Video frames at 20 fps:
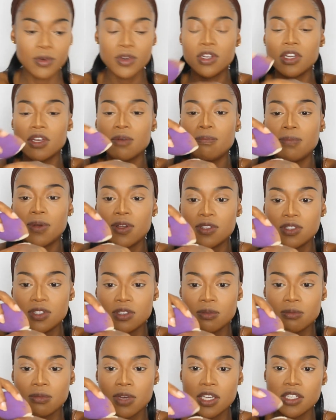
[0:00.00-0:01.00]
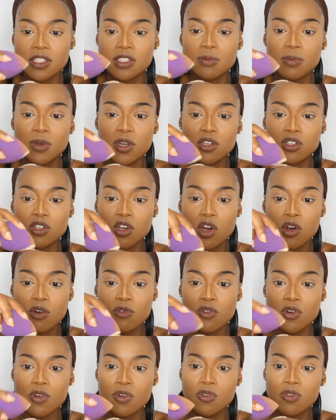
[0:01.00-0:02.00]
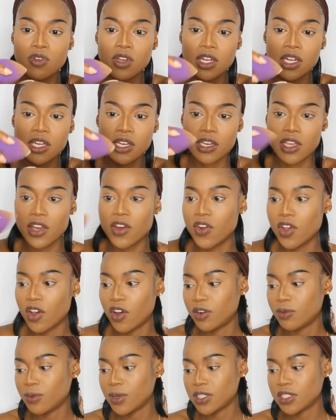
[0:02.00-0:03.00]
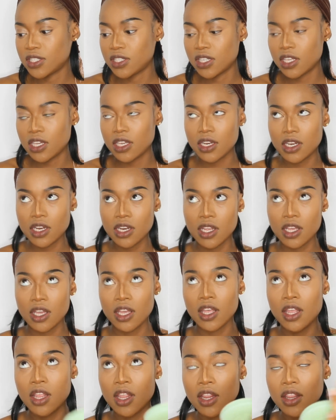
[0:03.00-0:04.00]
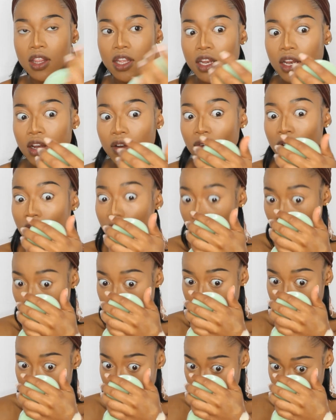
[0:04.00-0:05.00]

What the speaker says: gonna bounce my sponge off of a clean area on my skin, then look up